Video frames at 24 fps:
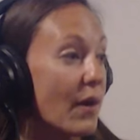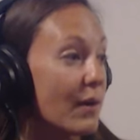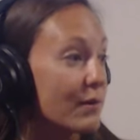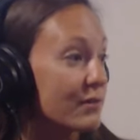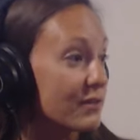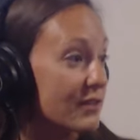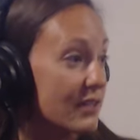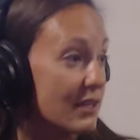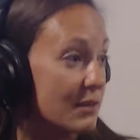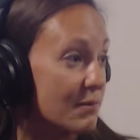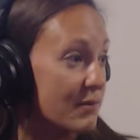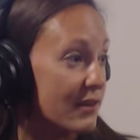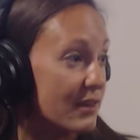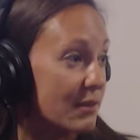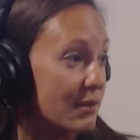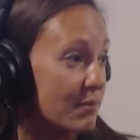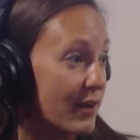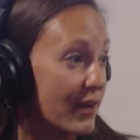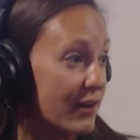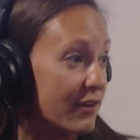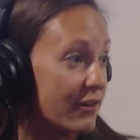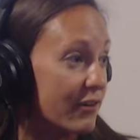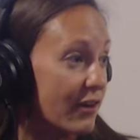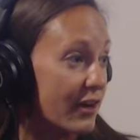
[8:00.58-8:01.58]
I was going to be the
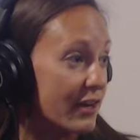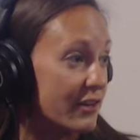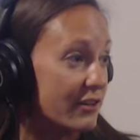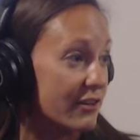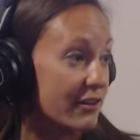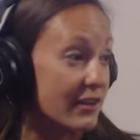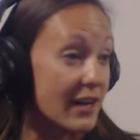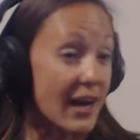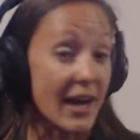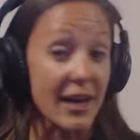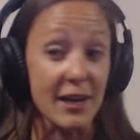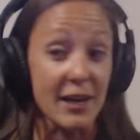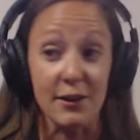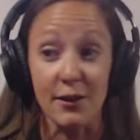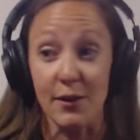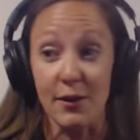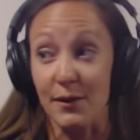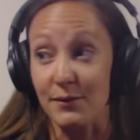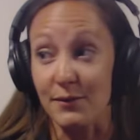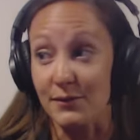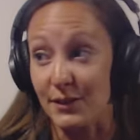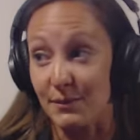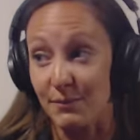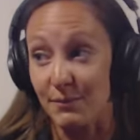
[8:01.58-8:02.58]
band director, yeah. and I didn't know
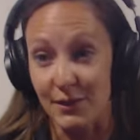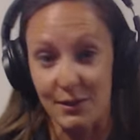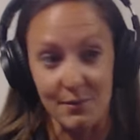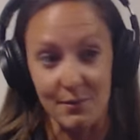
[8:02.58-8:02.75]
I was going to be